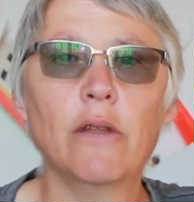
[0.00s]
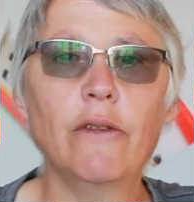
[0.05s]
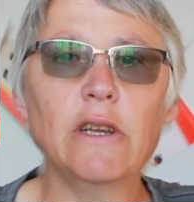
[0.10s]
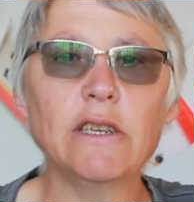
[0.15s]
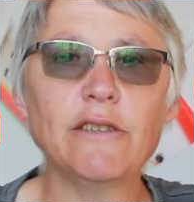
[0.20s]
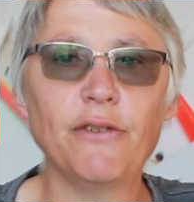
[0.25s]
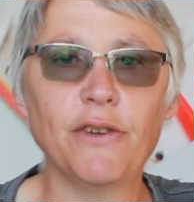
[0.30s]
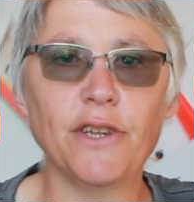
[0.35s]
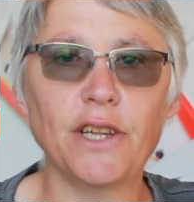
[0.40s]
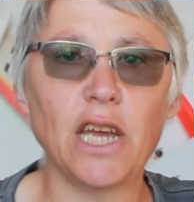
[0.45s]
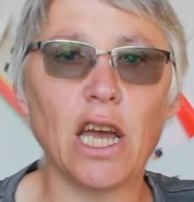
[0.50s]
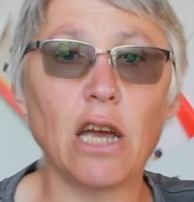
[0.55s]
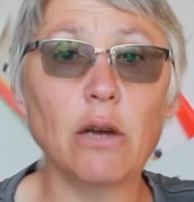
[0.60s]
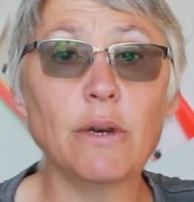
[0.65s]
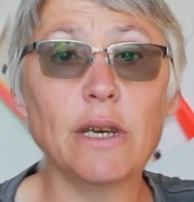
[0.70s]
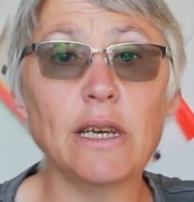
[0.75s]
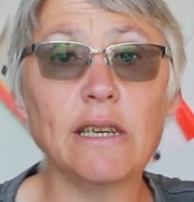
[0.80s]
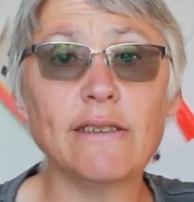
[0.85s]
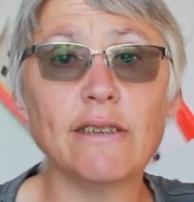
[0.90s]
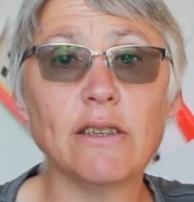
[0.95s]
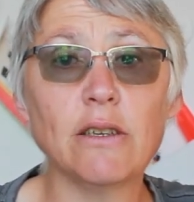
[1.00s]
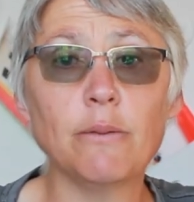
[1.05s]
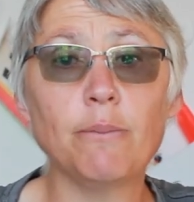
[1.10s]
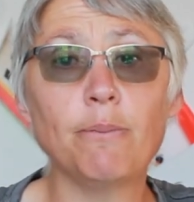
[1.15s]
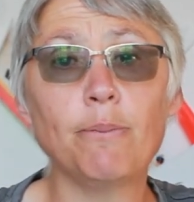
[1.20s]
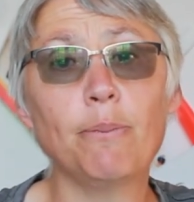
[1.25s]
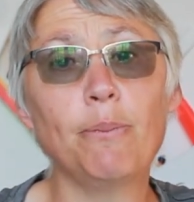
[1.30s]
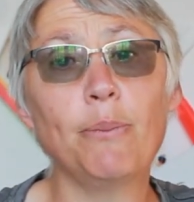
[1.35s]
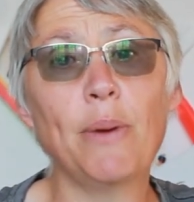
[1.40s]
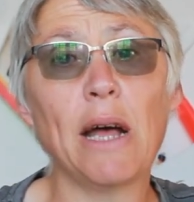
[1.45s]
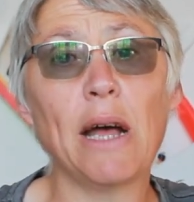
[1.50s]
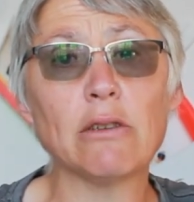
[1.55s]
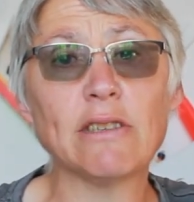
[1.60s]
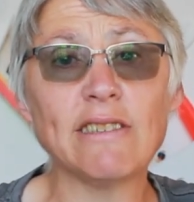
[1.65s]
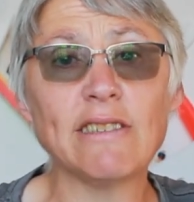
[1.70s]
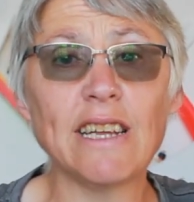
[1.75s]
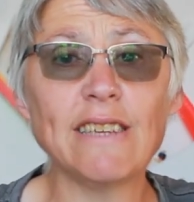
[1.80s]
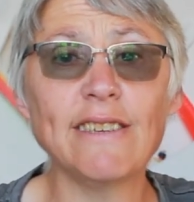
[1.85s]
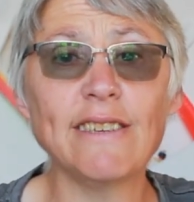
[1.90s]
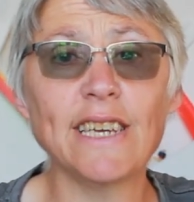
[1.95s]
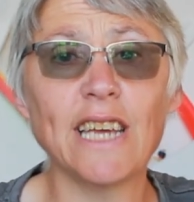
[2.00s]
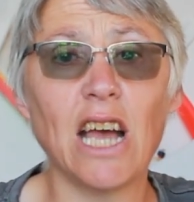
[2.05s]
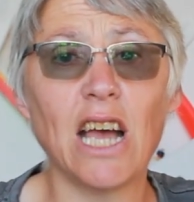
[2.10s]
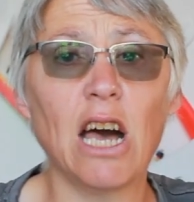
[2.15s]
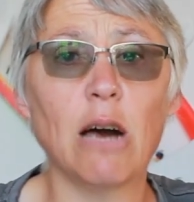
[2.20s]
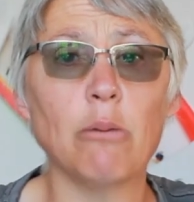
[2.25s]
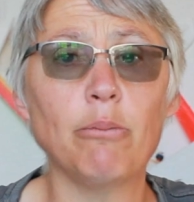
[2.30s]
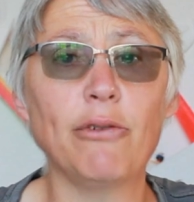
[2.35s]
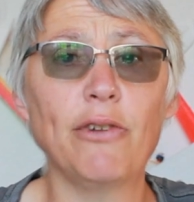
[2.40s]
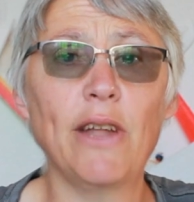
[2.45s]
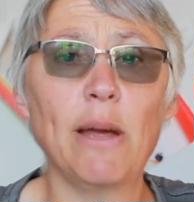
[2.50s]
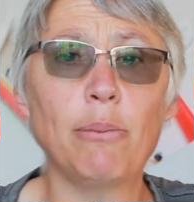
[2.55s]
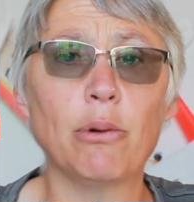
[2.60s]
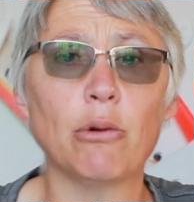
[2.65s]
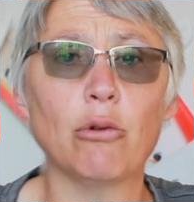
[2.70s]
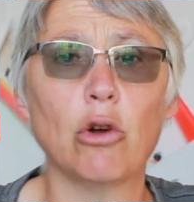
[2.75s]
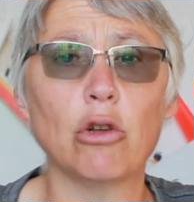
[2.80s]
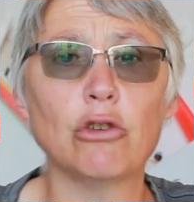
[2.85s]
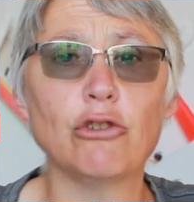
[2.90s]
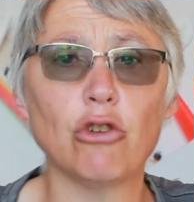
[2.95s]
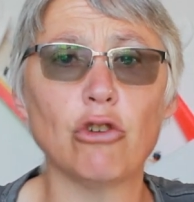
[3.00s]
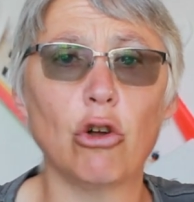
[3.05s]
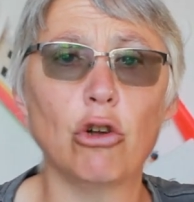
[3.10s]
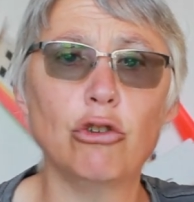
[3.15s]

This video is about setting up flaperons